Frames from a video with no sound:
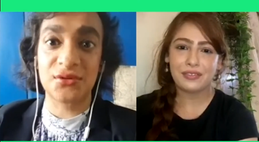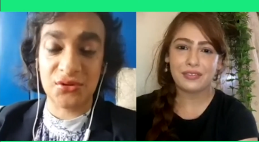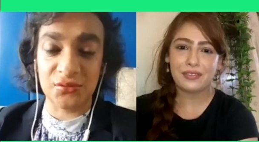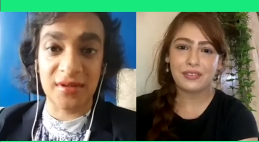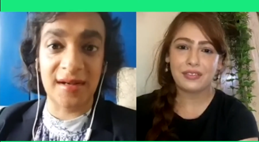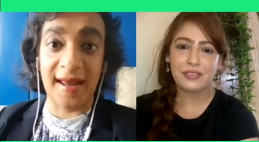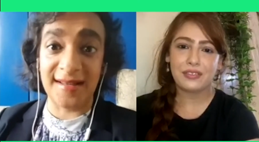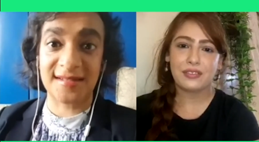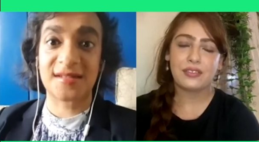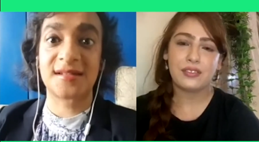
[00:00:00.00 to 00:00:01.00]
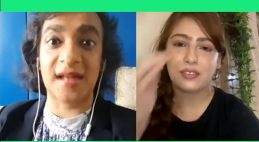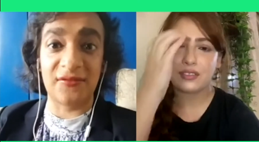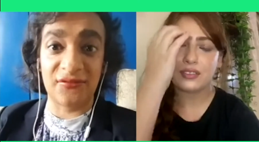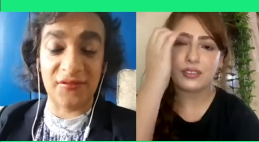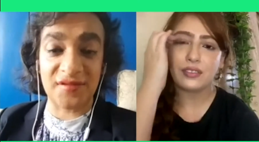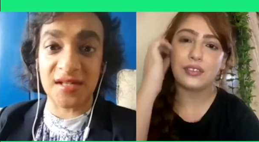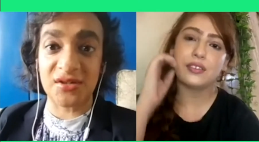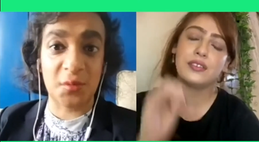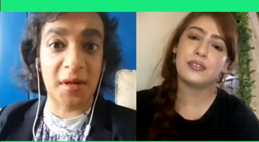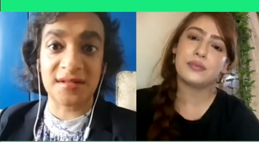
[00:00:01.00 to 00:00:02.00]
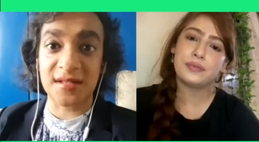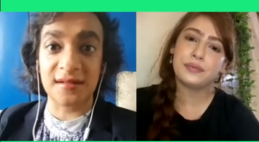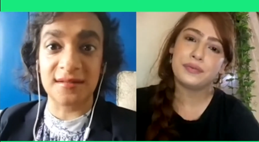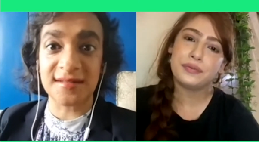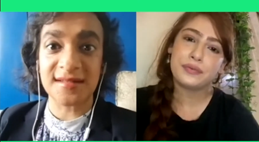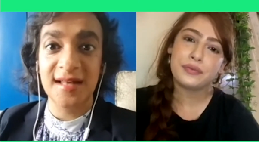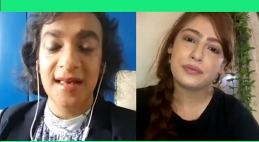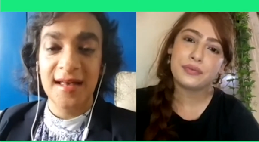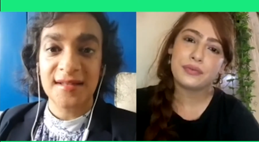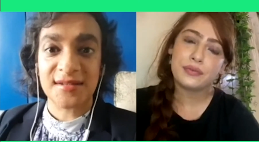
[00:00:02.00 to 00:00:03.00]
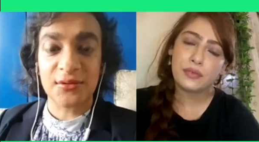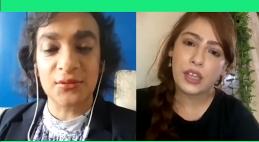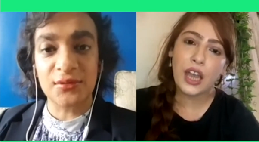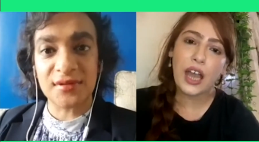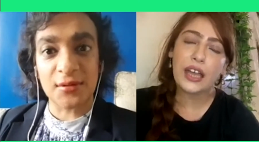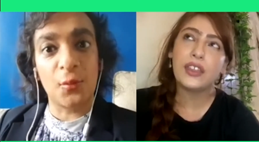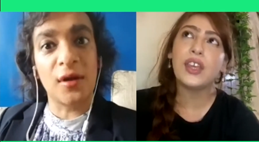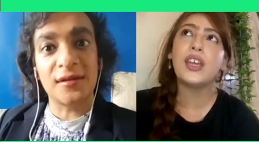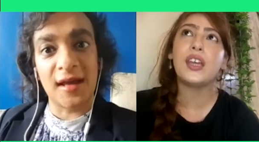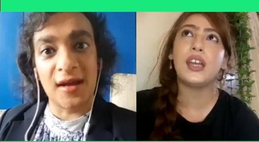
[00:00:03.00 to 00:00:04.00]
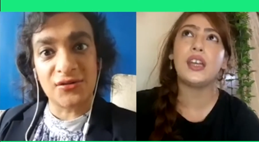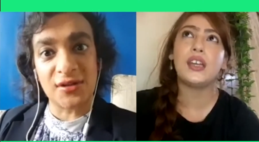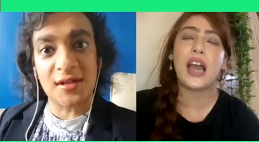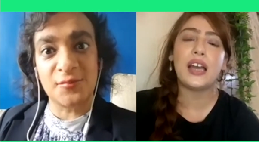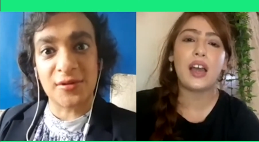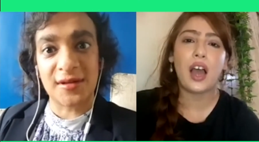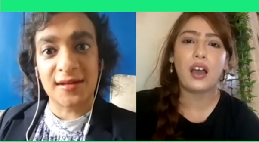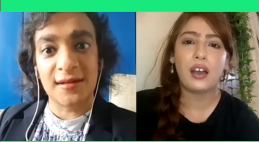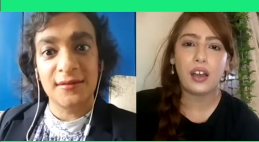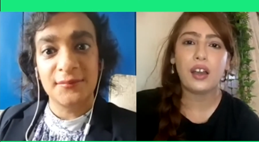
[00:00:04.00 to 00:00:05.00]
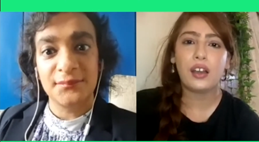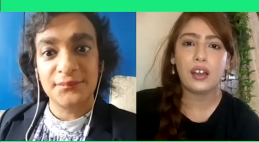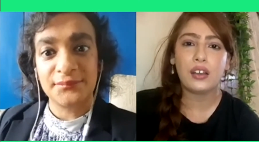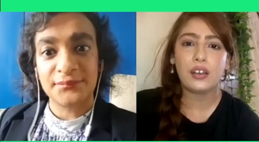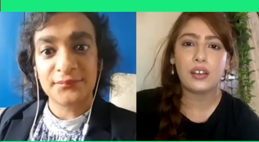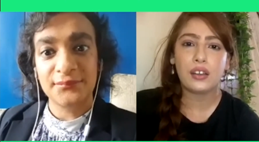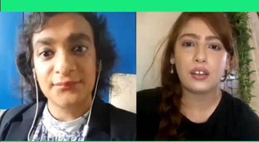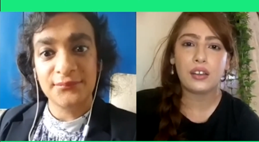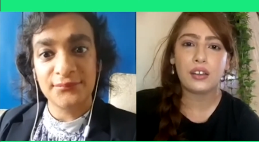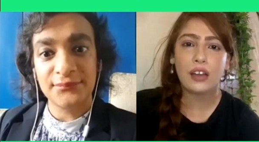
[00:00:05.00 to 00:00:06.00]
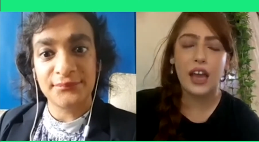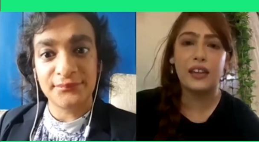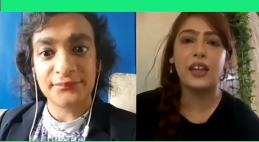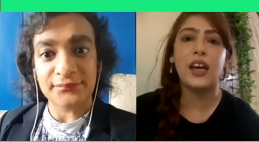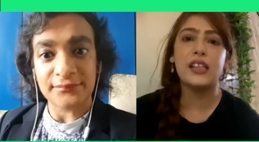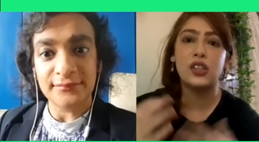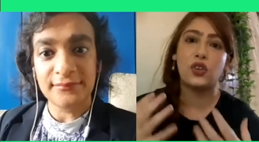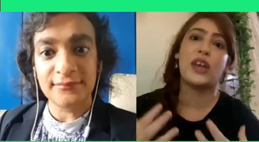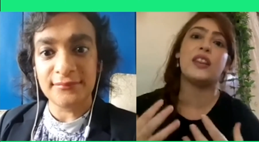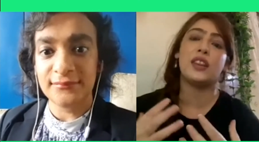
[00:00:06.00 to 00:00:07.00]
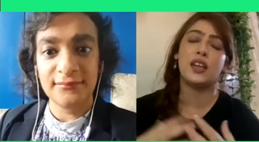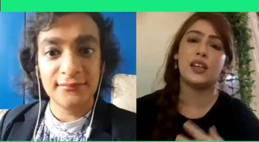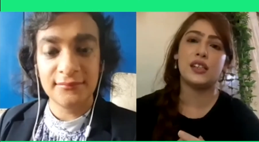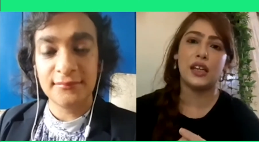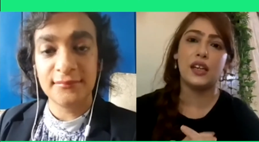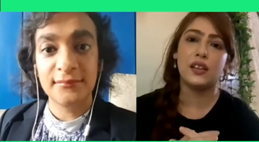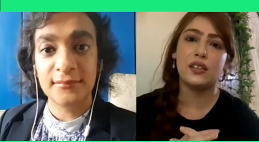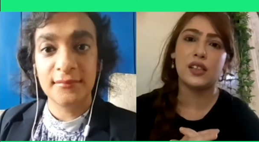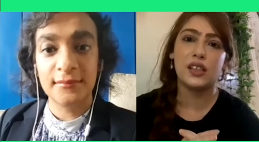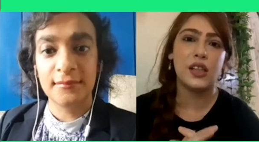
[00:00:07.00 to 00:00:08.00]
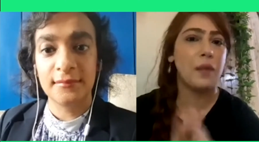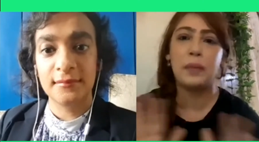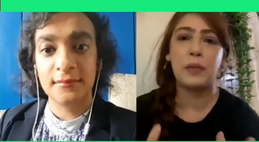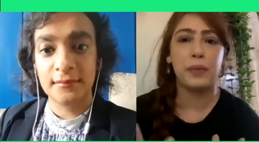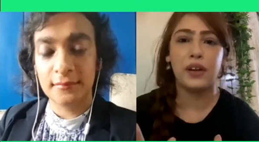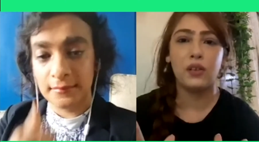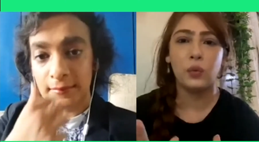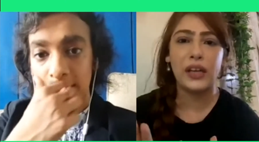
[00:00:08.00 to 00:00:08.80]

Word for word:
Speaker 1: to the next ten, fifteen, twenty years.
Speaker 2: So, yeah, so what they're really I, bringing. I think our strength is Indians, is our people. We